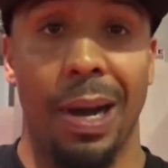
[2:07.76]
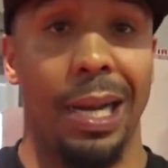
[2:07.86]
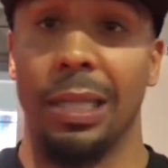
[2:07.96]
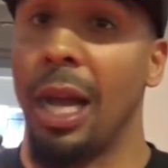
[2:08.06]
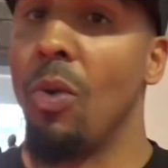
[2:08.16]

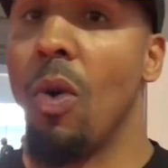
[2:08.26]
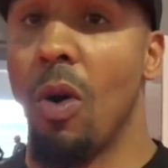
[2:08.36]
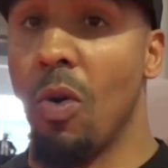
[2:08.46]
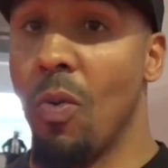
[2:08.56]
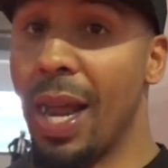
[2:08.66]
Body's like,
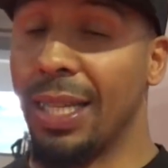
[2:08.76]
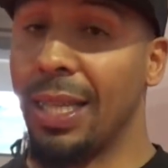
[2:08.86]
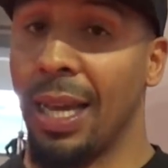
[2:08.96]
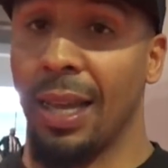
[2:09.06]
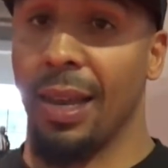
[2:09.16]
whoa, wait a
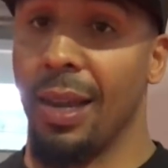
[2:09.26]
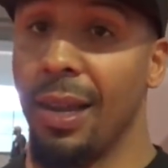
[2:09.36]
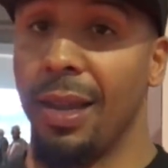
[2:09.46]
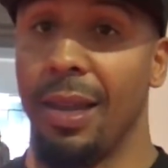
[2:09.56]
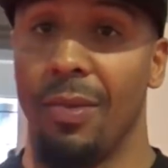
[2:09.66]
second.
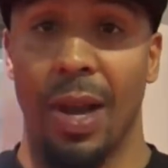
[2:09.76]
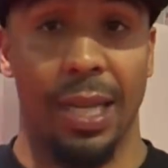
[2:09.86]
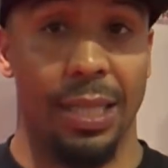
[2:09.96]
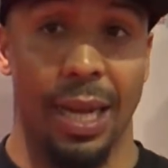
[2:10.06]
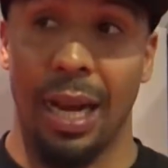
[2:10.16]
Wait
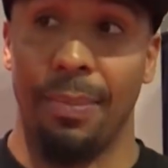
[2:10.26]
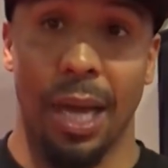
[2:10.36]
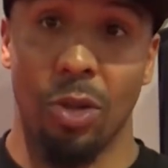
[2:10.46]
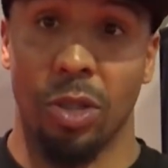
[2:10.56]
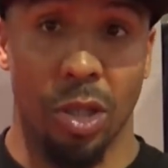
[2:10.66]
a second, I'm
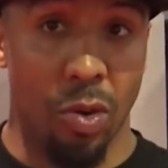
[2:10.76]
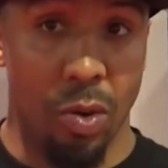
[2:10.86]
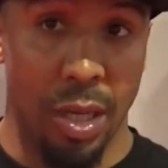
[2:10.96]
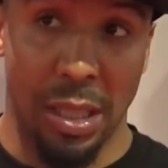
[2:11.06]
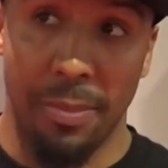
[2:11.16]
not used to
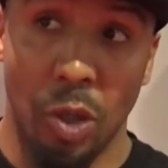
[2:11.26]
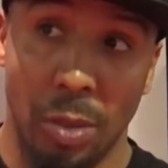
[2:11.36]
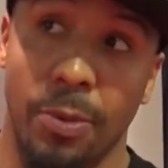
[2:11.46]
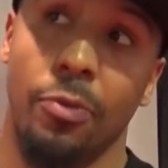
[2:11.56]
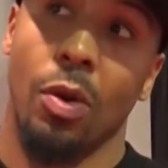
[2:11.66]
doing this. I'm used
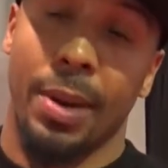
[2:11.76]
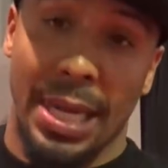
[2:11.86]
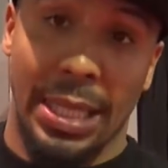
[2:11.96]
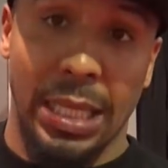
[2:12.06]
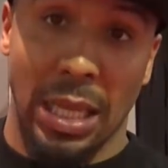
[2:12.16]
to performing
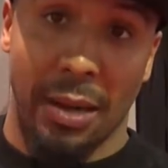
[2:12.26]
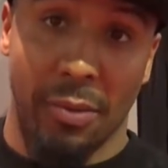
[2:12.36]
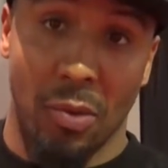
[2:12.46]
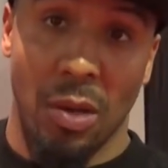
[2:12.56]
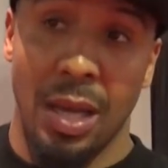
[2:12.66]
at this
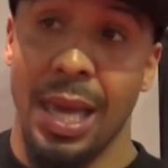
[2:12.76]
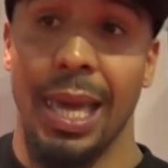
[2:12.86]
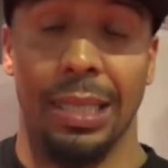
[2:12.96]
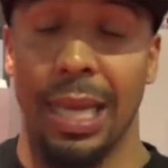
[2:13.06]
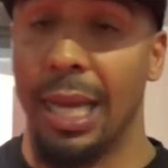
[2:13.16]
level.
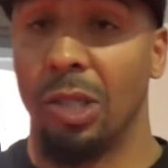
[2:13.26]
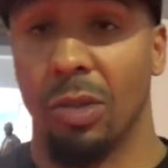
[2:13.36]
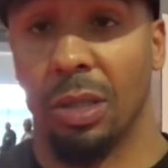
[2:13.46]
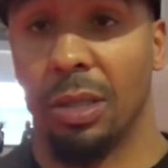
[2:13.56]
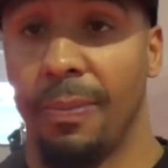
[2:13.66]
It's
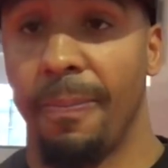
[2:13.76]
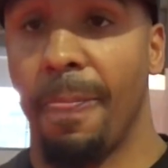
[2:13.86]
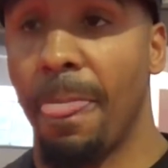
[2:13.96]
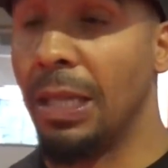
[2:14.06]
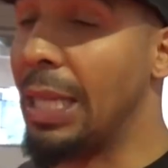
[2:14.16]
dangerous.
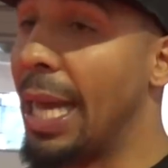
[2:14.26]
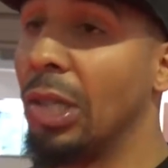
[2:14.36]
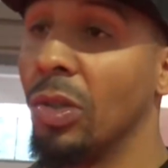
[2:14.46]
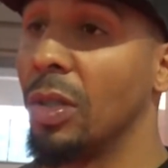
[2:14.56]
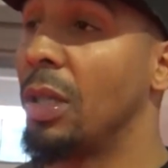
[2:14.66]
It's
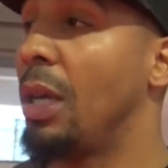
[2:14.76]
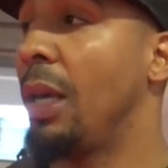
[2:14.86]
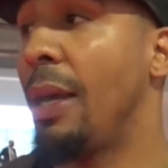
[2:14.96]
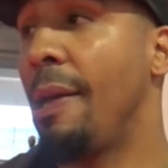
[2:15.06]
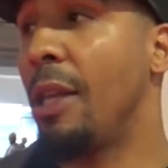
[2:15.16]
dangerous.
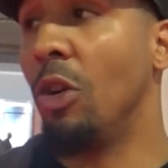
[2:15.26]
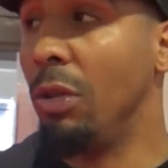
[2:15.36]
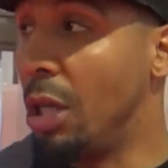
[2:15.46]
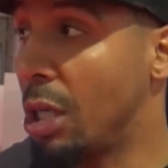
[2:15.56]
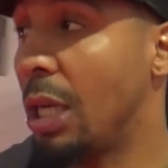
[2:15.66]

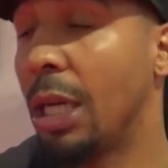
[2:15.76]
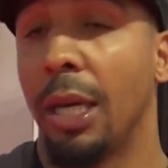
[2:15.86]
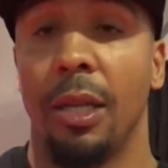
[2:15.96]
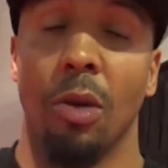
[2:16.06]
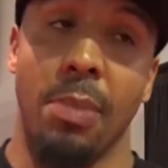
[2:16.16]
You'll look
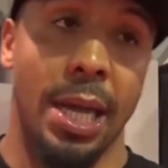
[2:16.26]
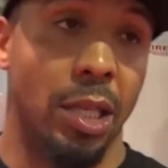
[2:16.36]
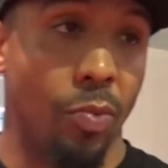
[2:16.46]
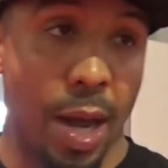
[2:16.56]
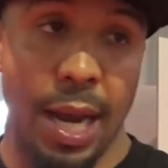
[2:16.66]
good, you'll
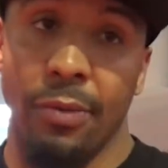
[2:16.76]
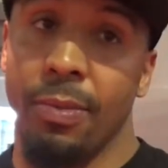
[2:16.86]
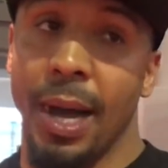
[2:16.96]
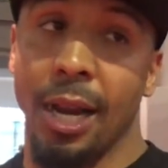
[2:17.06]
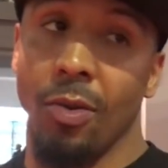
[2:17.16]
make the weight,
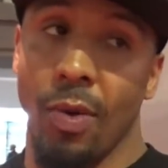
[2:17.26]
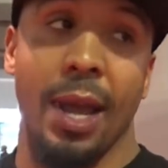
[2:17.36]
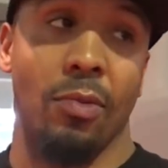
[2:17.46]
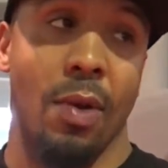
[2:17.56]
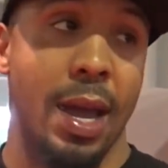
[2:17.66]
everybody will
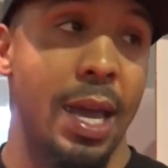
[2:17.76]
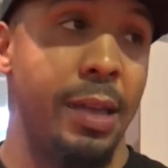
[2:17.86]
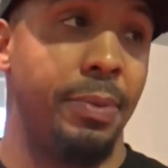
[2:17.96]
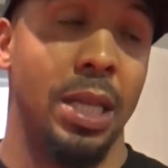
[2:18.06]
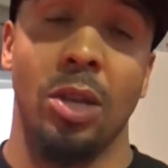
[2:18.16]
rant and
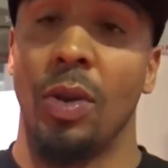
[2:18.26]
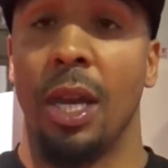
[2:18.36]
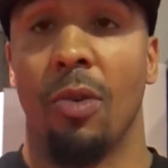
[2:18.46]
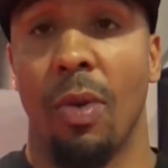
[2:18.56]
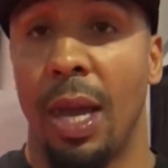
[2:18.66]
rave, but then you'll
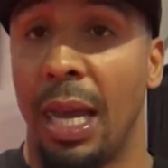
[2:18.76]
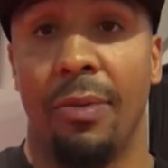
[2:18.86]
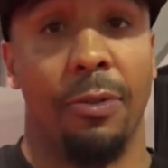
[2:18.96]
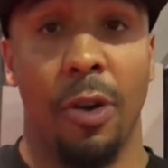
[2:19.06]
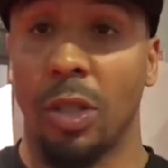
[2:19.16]
get in the ring.
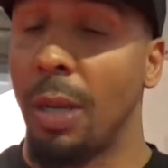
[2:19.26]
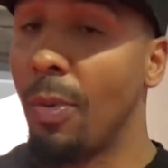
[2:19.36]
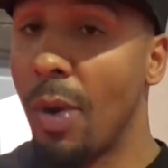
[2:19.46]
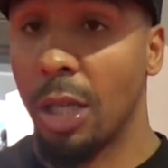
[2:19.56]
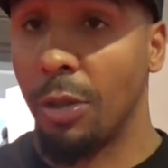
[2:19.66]
Even the first
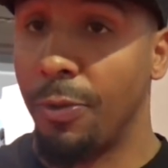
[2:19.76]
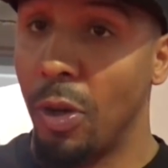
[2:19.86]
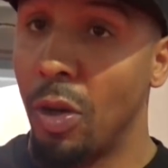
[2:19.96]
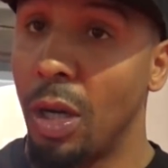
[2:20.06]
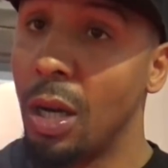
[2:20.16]
couple rounds, you'll
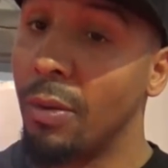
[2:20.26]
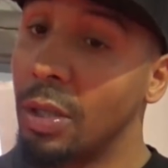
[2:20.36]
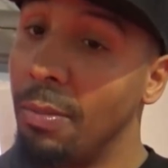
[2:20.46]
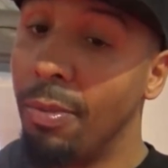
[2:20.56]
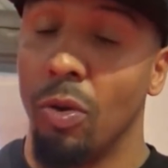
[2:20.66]
feel good, and all of
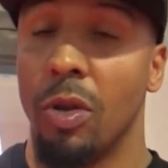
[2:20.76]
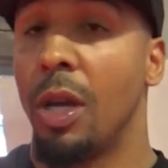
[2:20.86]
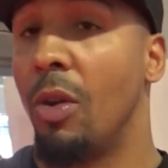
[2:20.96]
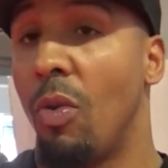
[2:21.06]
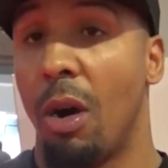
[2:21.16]
a sudden, boom,
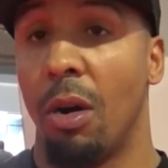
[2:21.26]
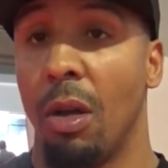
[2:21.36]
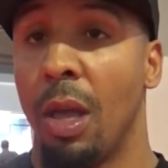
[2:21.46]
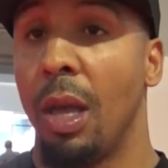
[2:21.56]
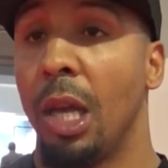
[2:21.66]
you hit a wall.
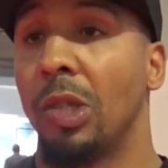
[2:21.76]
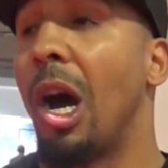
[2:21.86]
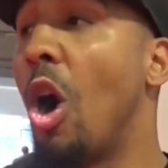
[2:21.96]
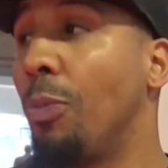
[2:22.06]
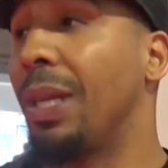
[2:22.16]

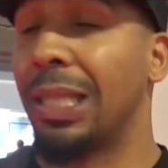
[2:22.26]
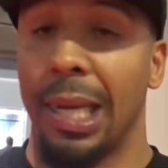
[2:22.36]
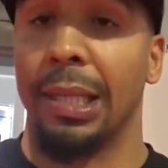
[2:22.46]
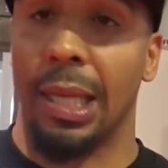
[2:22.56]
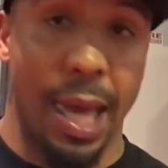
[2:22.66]
So I hope that's
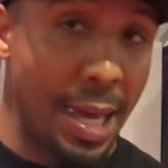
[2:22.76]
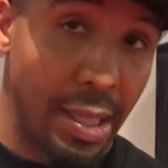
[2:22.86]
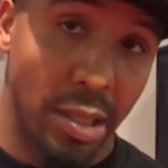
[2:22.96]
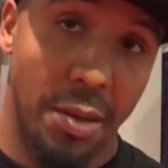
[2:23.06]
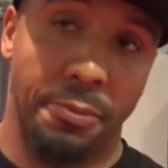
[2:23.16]
not the
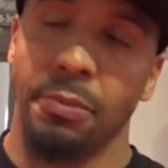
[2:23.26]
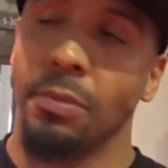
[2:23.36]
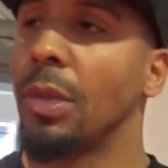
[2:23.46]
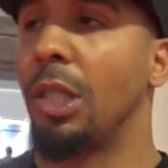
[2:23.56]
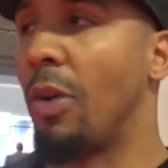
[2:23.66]
case.
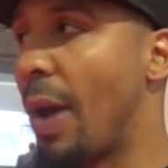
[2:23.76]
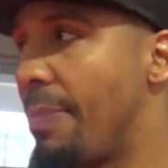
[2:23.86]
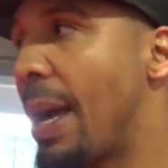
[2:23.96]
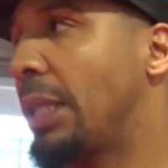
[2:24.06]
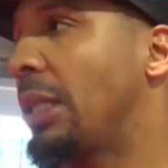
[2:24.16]
It's a
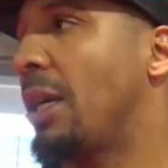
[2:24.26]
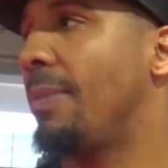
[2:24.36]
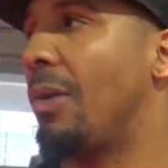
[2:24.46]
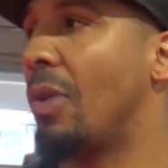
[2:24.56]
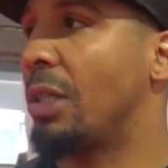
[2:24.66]
great
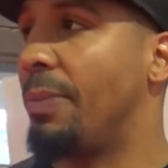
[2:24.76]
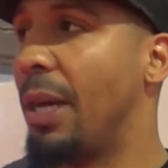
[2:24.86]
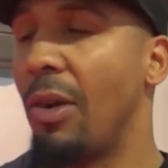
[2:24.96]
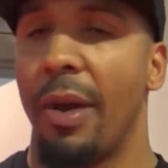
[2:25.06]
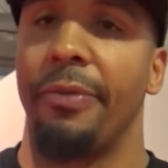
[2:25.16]
matchup. I want it to
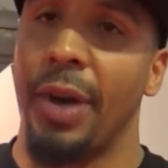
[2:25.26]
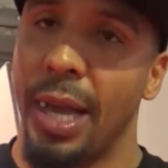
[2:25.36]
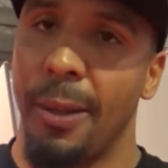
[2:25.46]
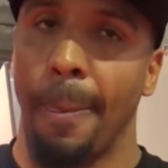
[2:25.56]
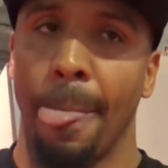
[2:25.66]
be a great
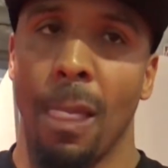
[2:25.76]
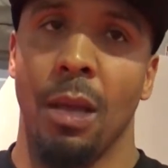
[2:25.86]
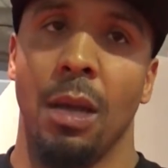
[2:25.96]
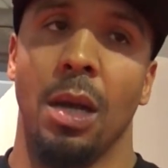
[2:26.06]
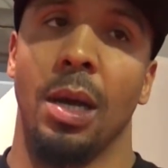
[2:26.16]
fight,
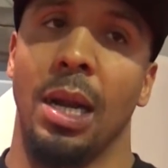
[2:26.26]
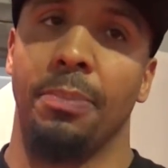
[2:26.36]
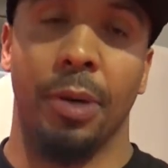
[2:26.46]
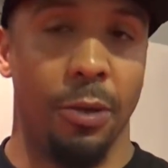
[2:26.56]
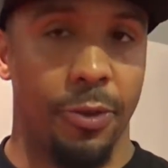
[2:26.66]
and
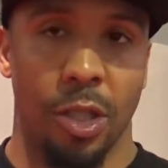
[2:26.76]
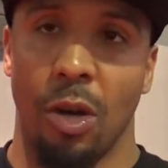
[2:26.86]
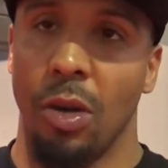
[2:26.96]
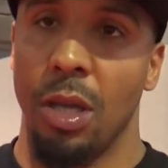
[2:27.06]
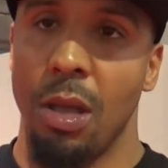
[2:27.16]
I'm pulling for
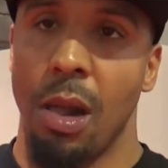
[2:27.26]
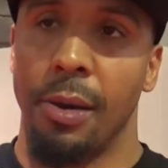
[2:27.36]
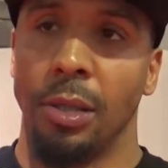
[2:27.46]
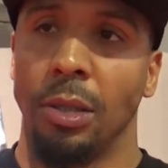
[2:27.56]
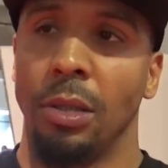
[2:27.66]
Tony.
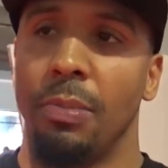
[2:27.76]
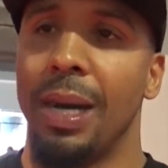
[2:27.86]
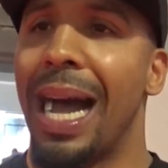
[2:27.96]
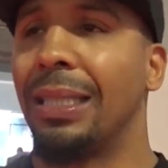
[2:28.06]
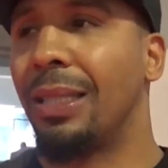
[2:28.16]

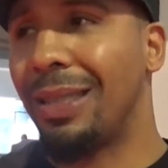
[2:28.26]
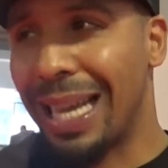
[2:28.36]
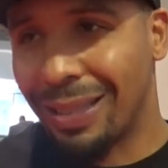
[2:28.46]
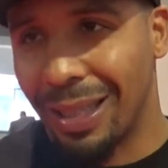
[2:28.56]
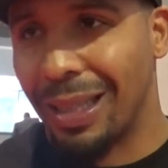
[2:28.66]
But I just,
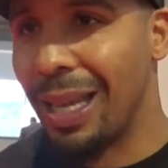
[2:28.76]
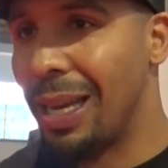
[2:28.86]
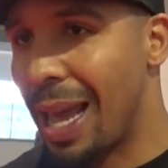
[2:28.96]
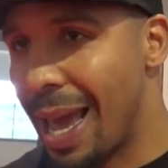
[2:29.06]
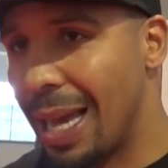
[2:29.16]
that's the
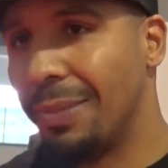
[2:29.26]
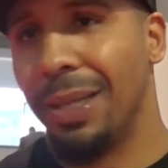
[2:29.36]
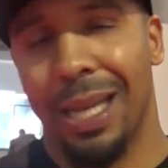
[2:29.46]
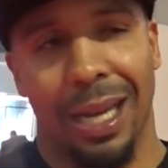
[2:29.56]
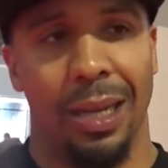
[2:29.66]
thing that has
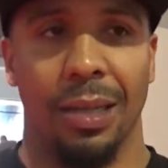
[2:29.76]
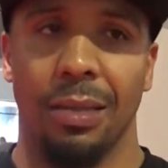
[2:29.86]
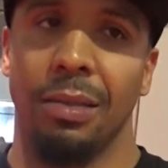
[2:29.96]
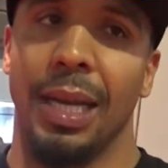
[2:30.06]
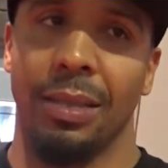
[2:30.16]
me kind of,
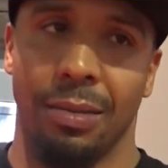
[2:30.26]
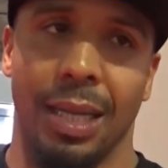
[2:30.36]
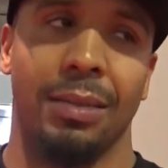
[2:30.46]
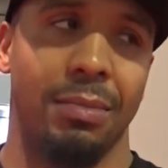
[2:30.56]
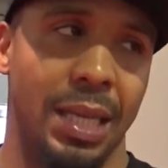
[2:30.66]

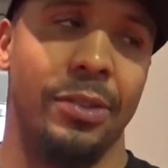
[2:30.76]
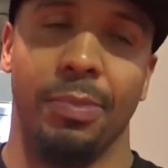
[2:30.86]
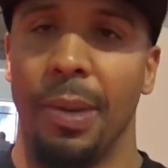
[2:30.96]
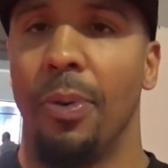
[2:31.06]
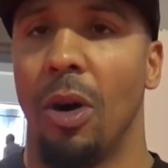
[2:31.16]
that
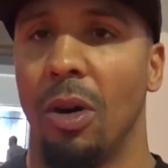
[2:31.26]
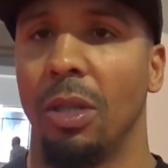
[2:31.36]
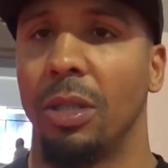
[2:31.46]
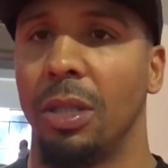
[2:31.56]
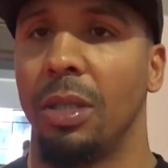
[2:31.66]
gives me
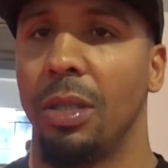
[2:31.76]
pause.